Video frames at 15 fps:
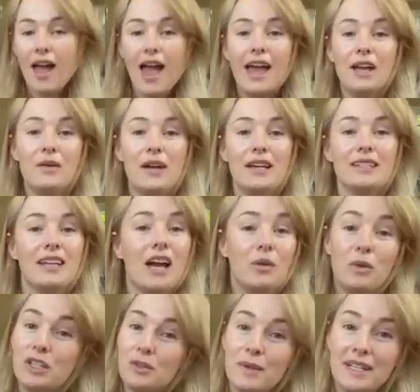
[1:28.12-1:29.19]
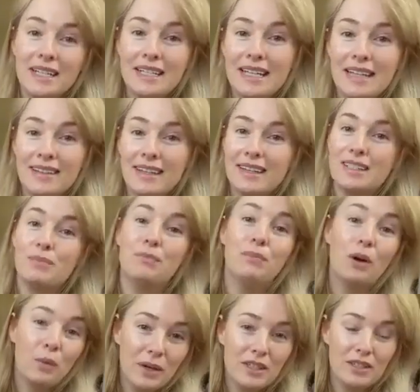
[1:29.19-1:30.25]
Anyways, I wish we didn't need this,
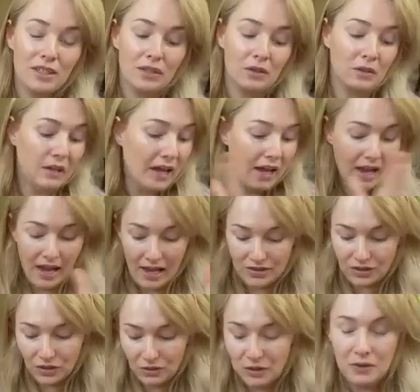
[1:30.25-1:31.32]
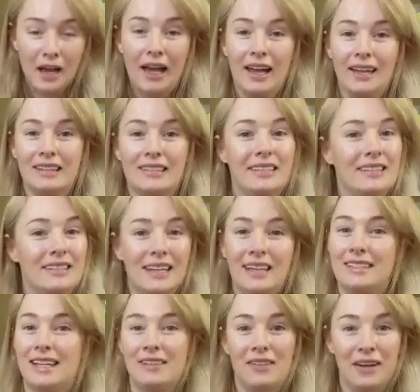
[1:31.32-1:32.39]
but we do. So you guys stay
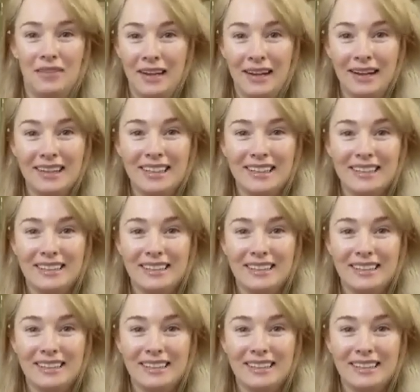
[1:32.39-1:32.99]
safe out there.